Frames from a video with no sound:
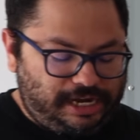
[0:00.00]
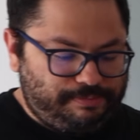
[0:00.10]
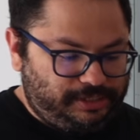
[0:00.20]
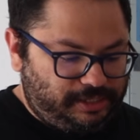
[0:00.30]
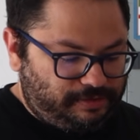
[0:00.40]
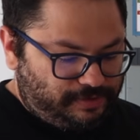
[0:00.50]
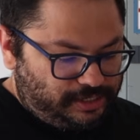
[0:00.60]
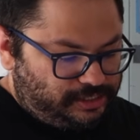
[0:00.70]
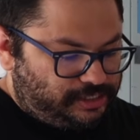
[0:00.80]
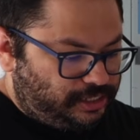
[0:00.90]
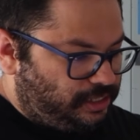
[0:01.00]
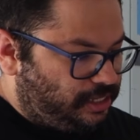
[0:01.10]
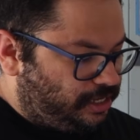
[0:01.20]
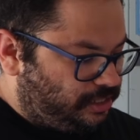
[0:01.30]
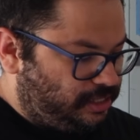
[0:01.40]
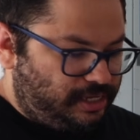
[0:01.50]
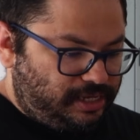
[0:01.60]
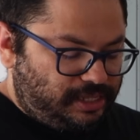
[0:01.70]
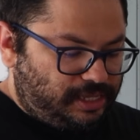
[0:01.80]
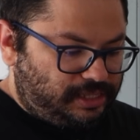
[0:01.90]
I believe, is the length
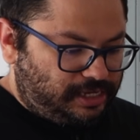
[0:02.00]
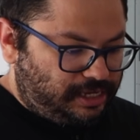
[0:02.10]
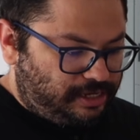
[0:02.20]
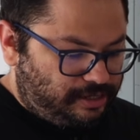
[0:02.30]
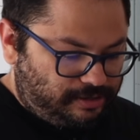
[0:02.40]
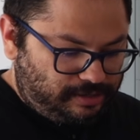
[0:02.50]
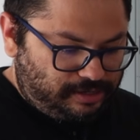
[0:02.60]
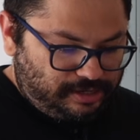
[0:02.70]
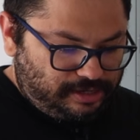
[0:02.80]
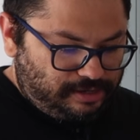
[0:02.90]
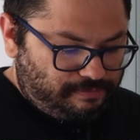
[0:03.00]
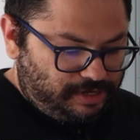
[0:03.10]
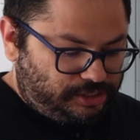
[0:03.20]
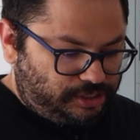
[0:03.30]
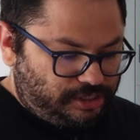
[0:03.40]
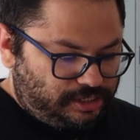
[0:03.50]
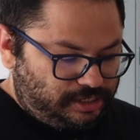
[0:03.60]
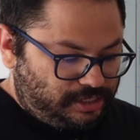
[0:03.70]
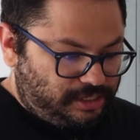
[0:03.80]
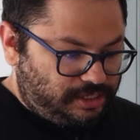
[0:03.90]
that they
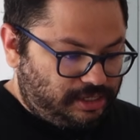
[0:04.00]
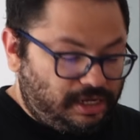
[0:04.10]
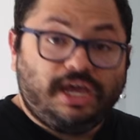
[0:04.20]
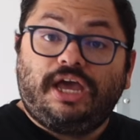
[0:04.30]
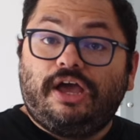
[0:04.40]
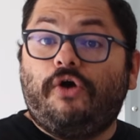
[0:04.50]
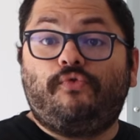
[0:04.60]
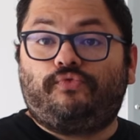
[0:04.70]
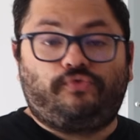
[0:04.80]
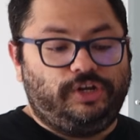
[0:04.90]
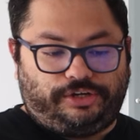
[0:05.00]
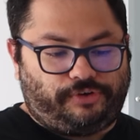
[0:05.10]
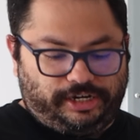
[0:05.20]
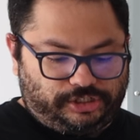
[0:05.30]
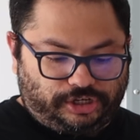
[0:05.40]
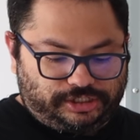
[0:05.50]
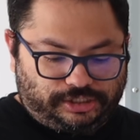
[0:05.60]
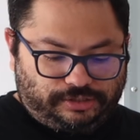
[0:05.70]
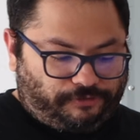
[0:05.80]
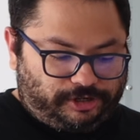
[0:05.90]
mention. Really great
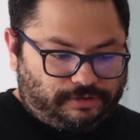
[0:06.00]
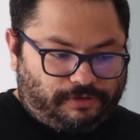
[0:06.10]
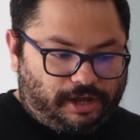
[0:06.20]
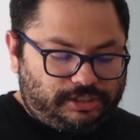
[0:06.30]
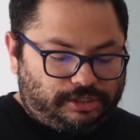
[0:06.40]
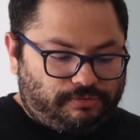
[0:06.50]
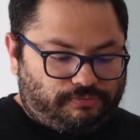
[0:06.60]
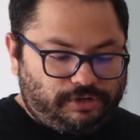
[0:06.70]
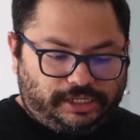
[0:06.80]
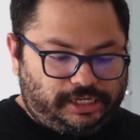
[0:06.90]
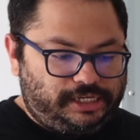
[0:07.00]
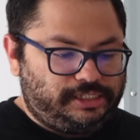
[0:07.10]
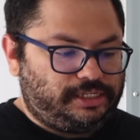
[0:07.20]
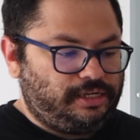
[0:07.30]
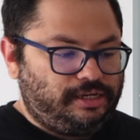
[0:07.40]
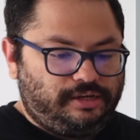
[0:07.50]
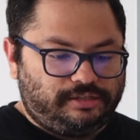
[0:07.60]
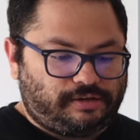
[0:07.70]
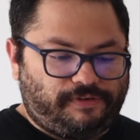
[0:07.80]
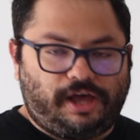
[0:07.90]
instructions, first of all. So really easy
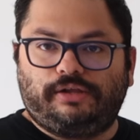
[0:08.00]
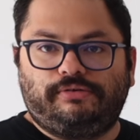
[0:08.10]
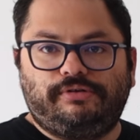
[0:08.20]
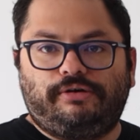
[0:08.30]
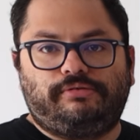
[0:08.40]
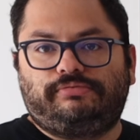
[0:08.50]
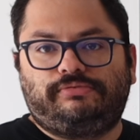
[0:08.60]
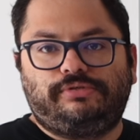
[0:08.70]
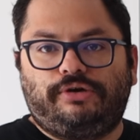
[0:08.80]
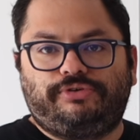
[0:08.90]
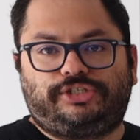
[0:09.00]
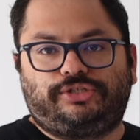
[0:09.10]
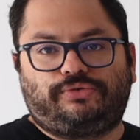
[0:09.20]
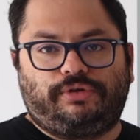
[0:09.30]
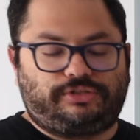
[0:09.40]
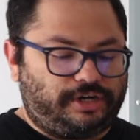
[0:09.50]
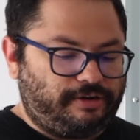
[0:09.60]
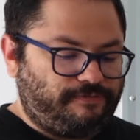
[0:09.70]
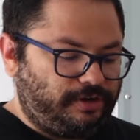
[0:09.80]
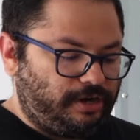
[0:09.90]
to follow. No issues with trying
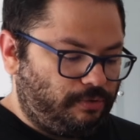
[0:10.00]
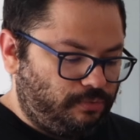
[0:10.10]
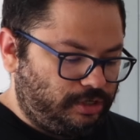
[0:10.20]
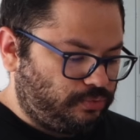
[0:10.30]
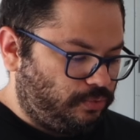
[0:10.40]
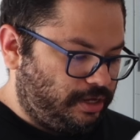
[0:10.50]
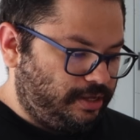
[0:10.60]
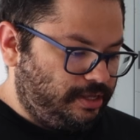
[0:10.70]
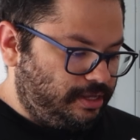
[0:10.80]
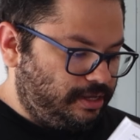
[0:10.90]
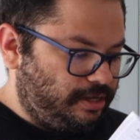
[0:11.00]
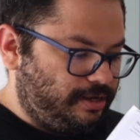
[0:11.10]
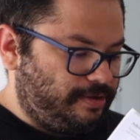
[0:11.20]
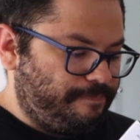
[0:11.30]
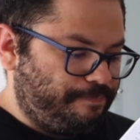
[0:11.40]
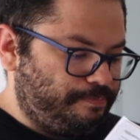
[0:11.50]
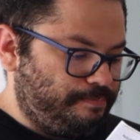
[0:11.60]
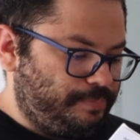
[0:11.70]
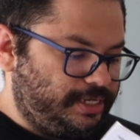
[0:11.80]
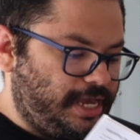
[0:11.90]
to figure out what's what.
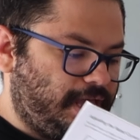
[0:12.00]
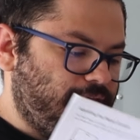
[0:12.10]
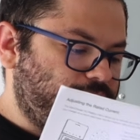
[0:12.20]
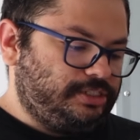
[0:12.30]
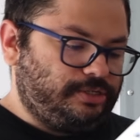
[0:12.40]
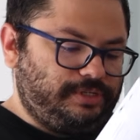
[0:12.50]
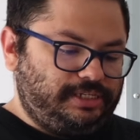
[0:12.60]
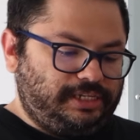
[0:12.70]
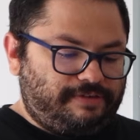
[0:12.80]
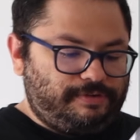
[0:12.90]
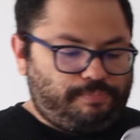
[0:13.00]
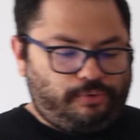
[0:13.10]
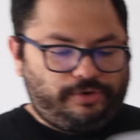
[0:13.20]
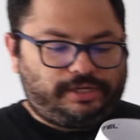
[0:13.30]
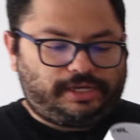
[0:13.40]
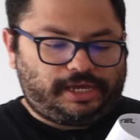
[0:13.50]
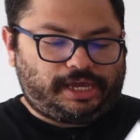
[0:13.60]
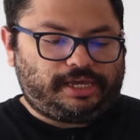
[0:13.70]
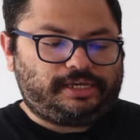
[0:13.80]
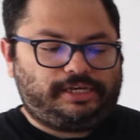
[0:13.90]
But yeah, so
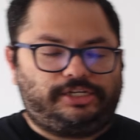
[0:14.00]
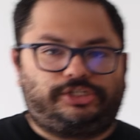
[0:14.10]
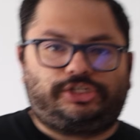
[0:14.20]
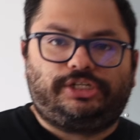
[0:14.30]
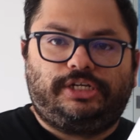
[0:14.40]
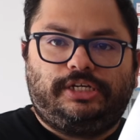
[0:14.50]
11.8 inch,